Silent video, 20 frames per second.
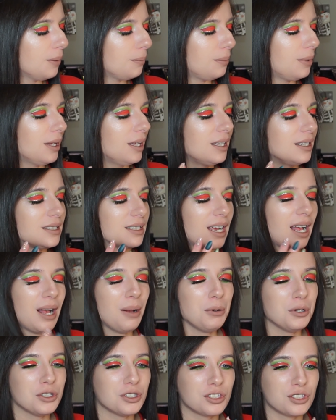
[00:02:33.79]
But I
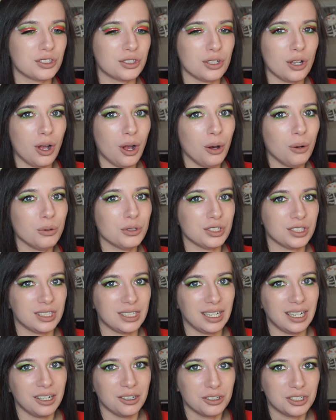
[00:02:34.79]
was so
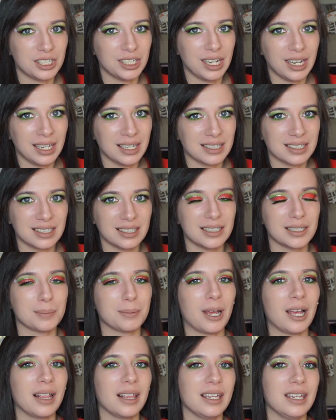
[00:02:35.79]
scared to get into this
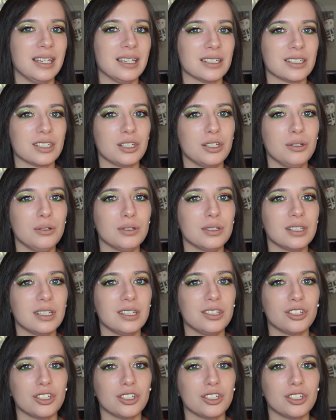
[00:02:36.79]
palette and to use it,